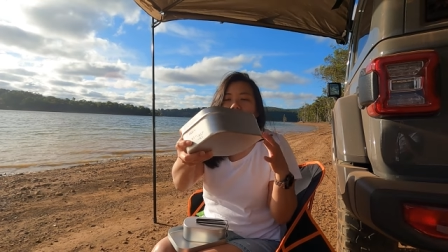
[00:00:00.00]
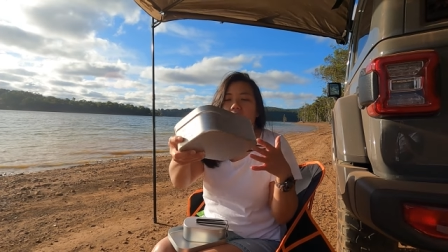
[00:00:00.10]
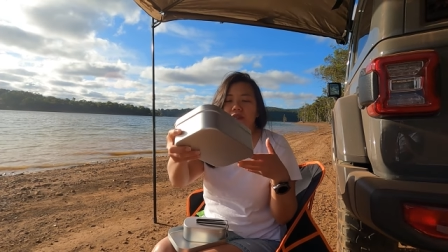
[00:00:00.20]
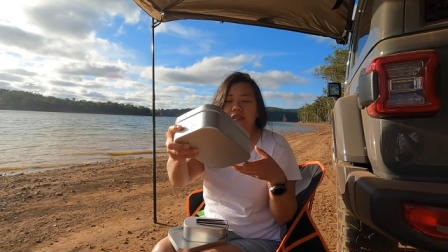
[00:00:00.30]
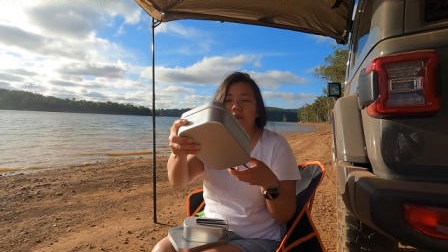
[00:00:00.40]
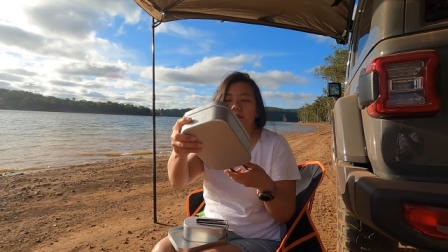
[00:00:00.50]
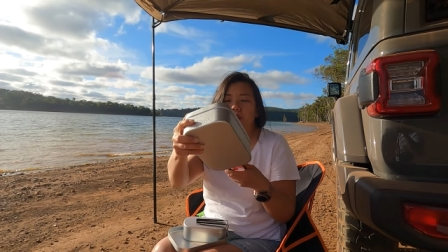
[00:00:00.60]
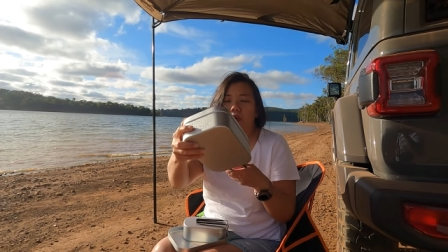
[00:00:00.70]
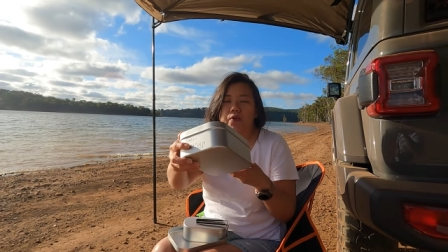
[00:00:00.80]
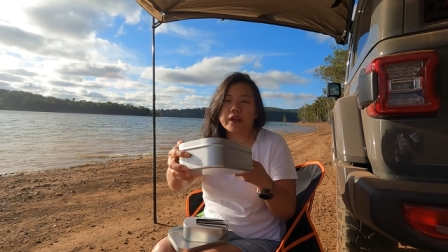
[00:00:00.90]
I've seen
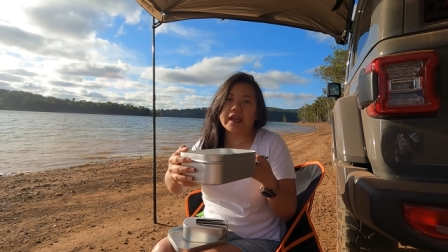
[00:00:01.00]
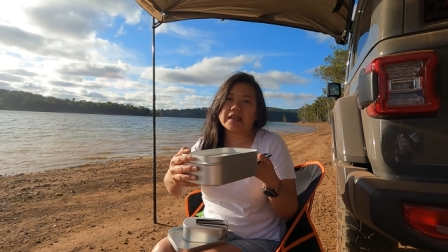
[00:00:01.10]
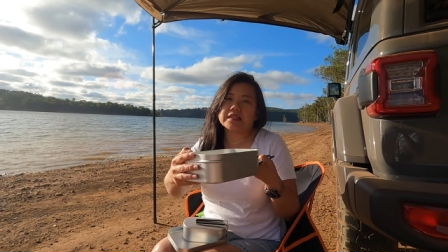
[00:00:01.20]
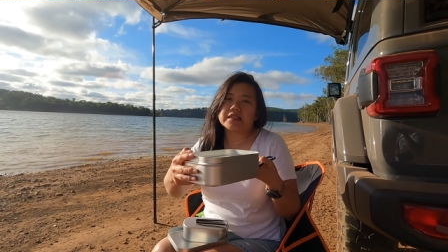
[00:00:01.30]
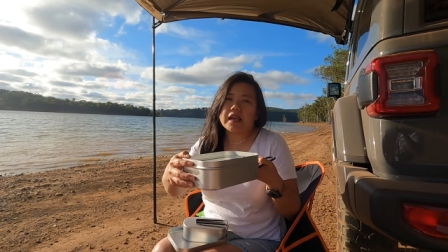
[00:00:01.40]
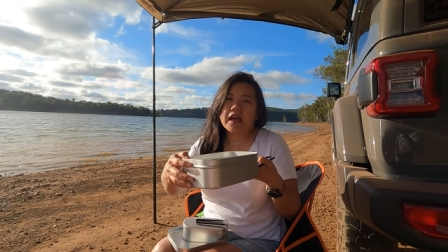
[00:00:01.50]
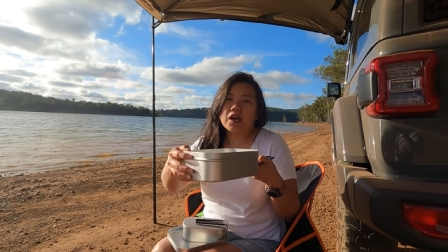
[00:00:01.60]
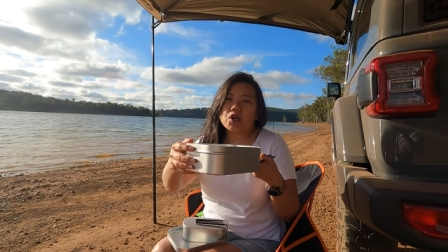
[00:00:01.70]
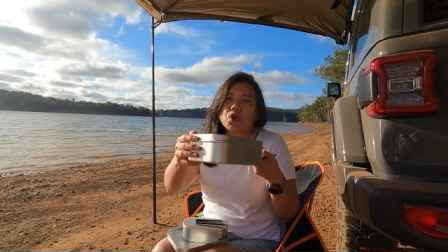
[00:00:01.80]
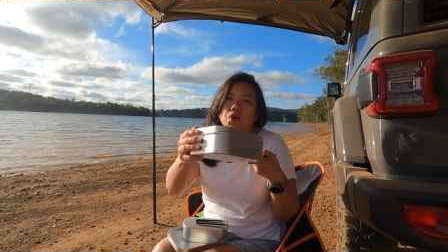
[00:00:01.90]
Koreans
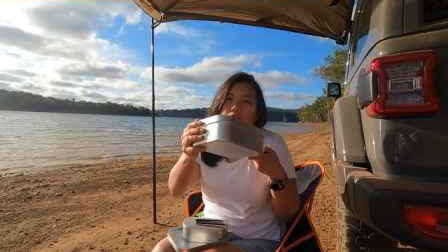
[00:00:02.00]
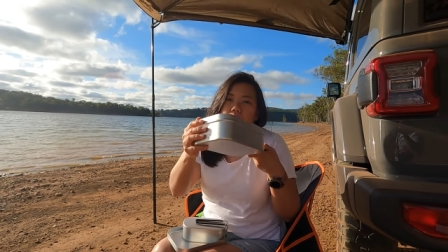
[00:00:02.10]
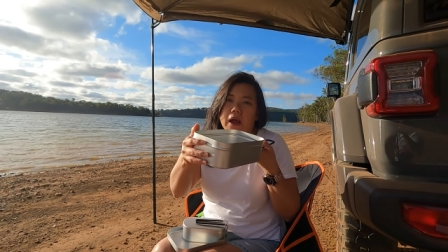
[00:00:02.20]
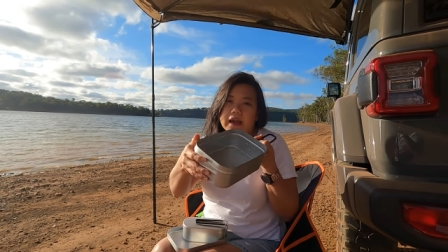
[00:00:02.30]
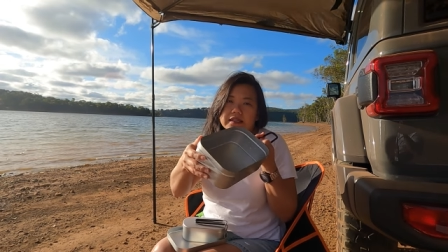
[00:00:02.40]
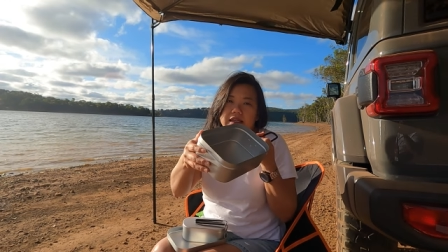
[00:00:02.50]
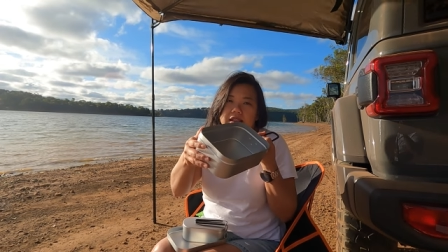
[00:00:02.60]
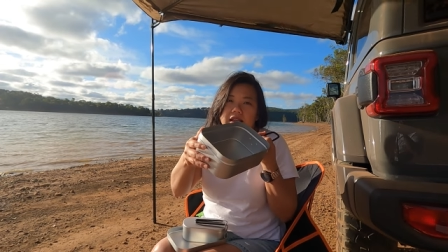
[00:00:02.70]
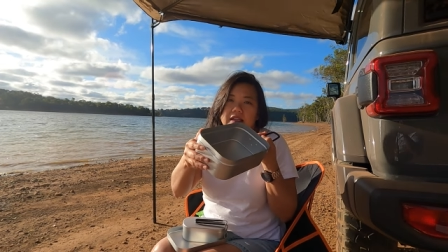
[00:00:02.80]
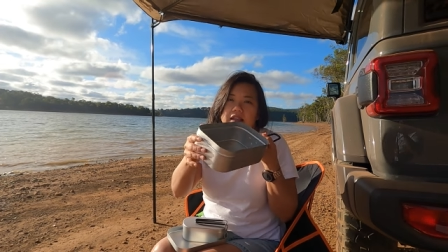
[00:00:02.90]
cook rice
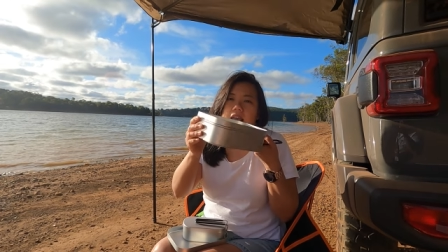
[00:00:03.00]
in it